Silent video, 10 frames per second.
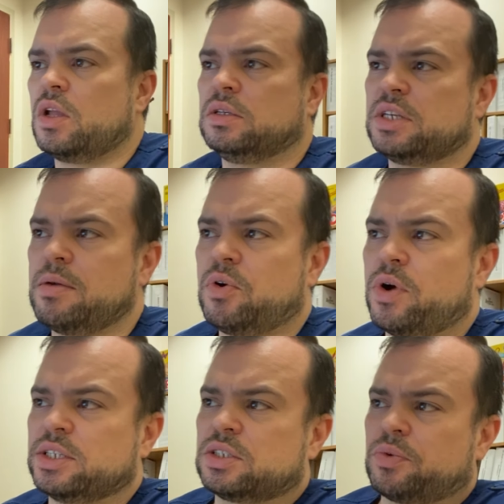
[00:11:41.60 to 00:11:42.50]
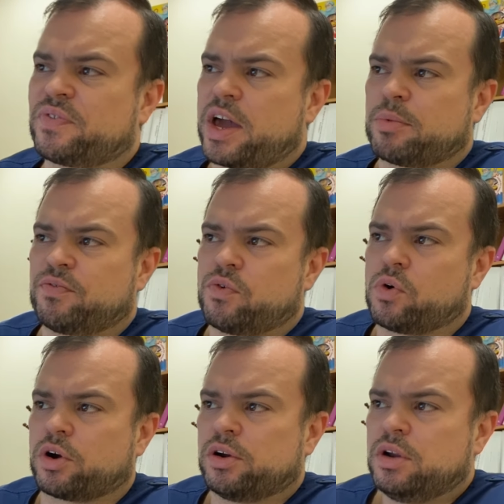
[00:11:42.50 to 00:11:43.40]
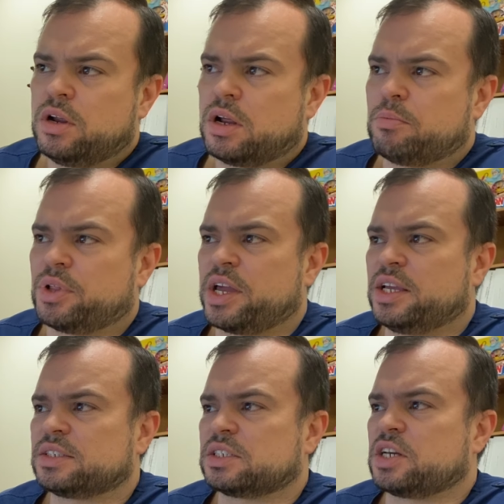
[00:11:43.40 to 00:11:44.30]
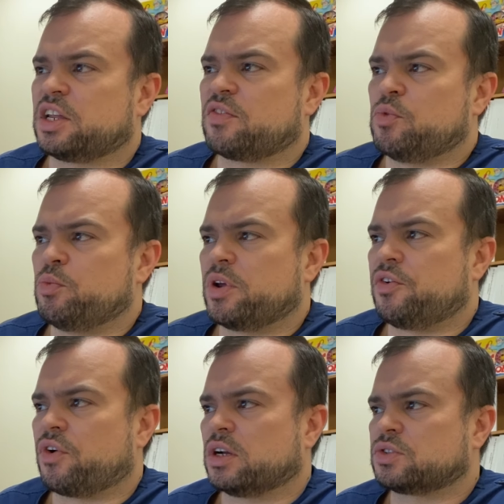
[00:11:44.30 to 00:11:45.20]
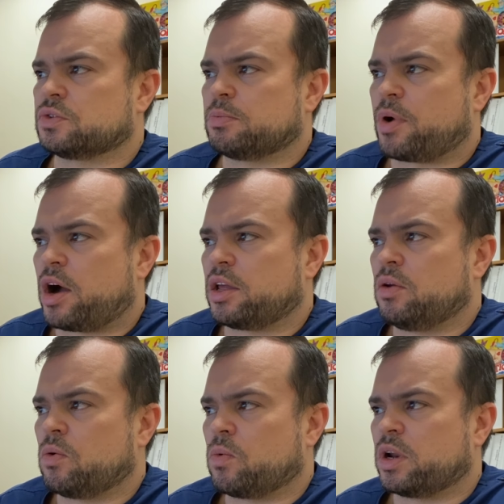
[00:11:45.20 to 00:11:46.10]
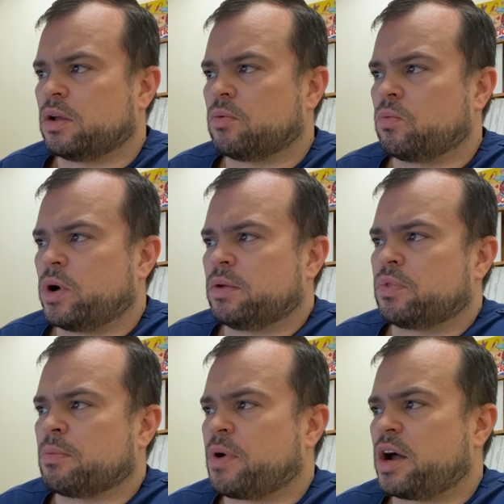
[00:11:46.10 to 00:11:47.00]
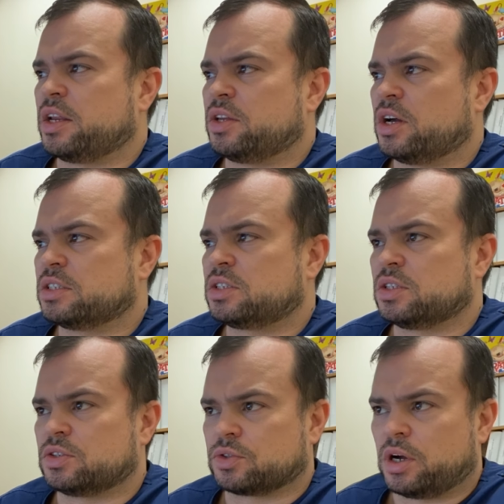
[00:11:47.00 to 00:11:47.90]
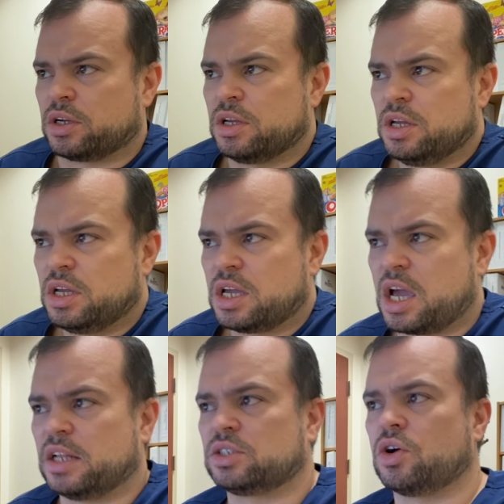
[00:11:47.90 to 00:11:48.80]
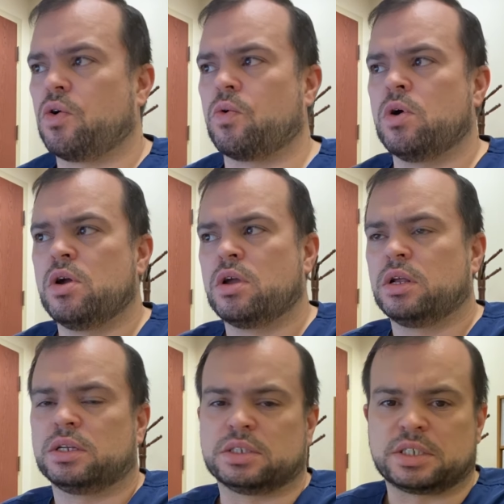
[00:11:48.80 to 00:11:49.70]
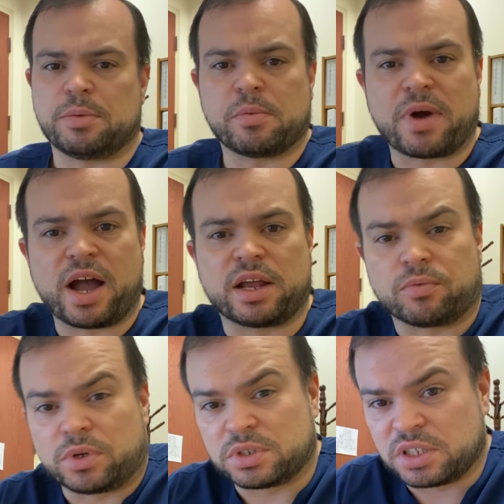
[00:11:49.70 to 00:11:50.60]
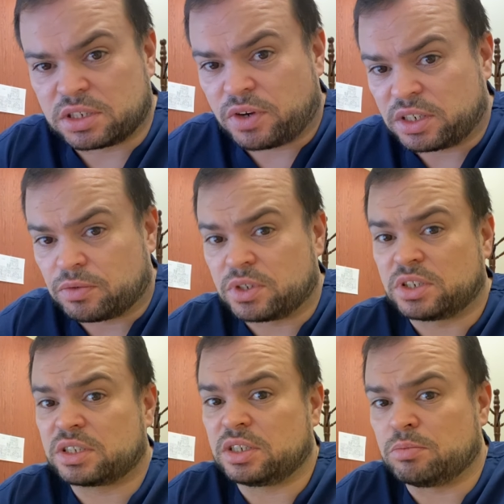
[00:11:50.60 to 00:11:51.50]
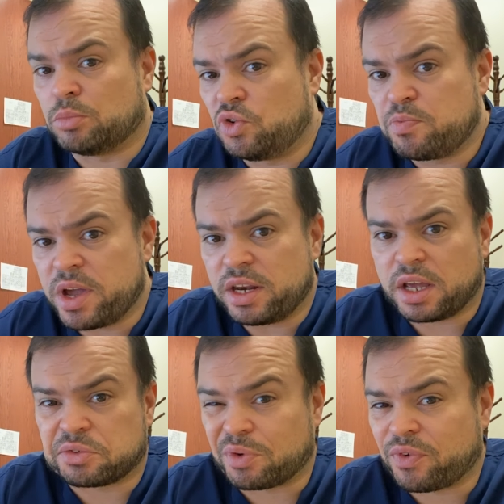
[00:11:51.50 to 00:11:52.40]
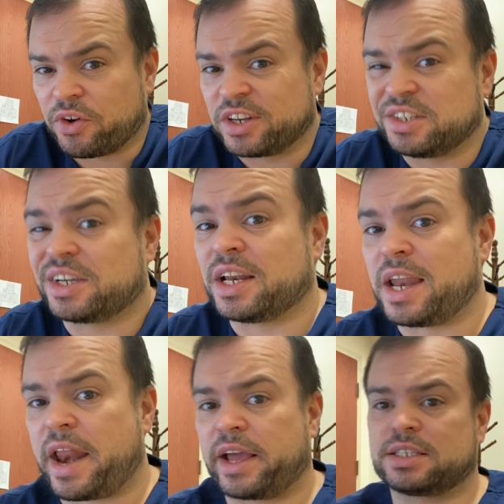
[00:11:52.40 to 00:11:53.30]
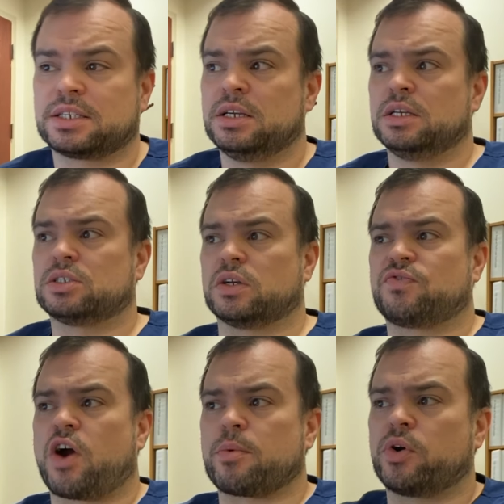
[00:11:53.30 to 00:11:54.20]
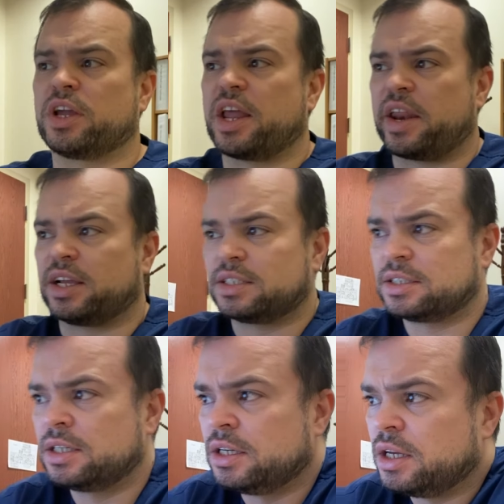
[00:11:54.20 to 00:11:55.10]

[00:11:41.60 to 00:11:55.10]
Same question we've had before. Blank is the study of movement of drugs through the body, what the body does to the drug. And so just keep in mind, when you see this question, when you see movement, it's referring to kinetics. So it's pharmacokinetics.